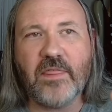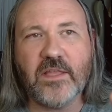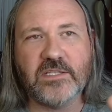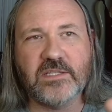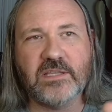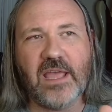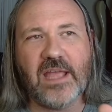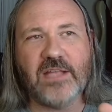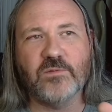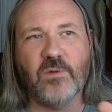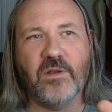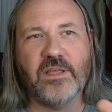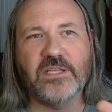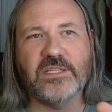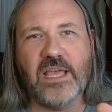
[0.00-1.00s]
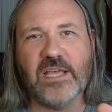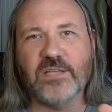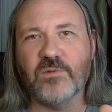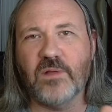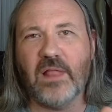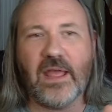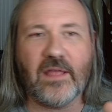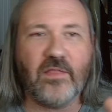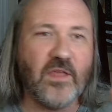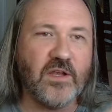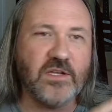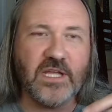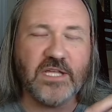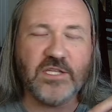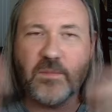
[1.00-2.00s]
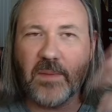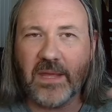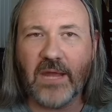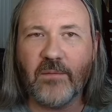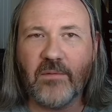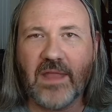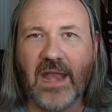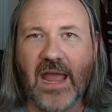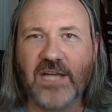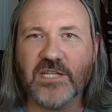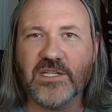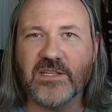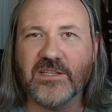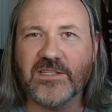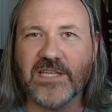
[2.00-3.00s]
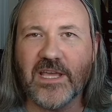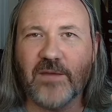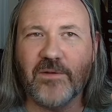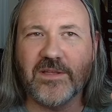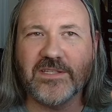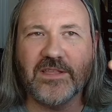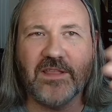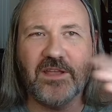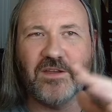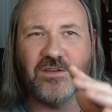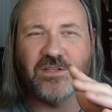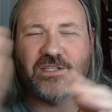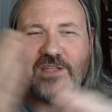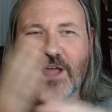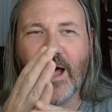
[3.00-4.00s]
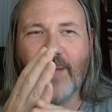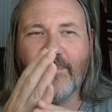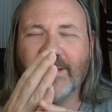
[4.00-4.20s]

It's one of these things where like you begin with an action sequence and then you stop.